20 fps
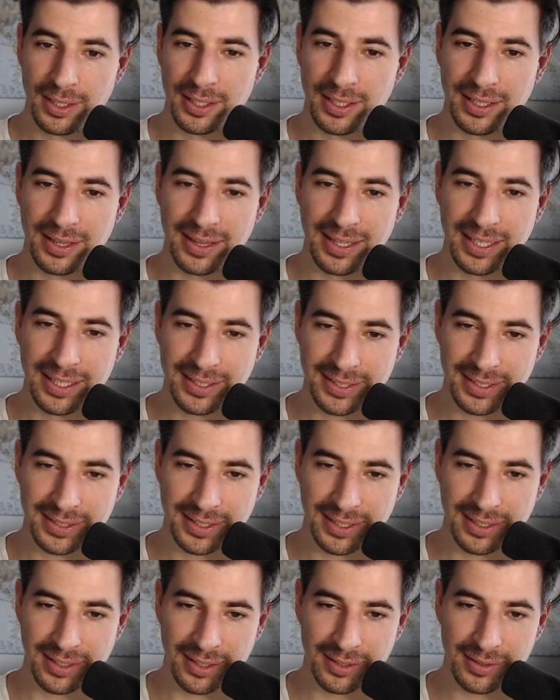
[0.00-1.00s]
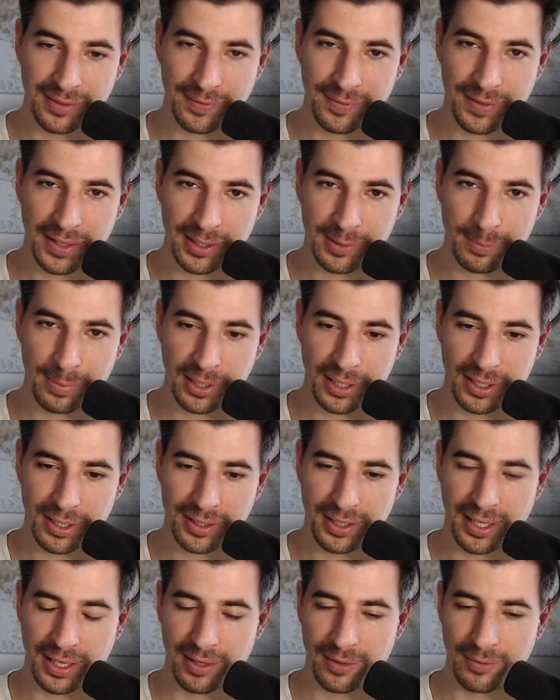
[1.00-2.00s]
This is an undefended pawn
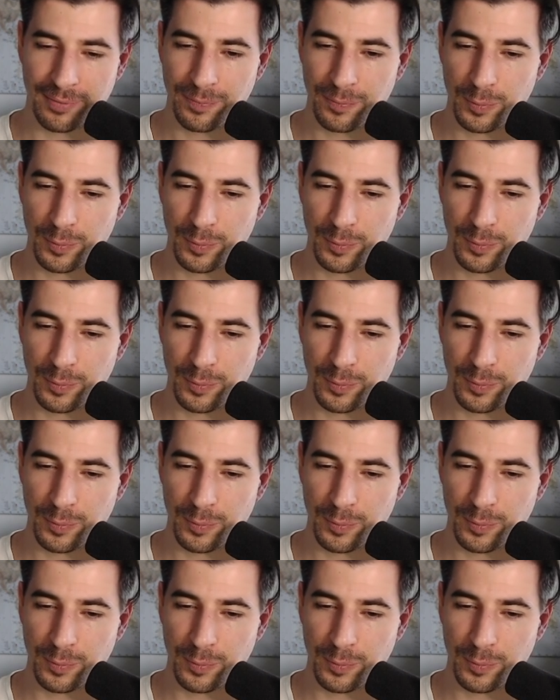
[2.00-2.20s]
now,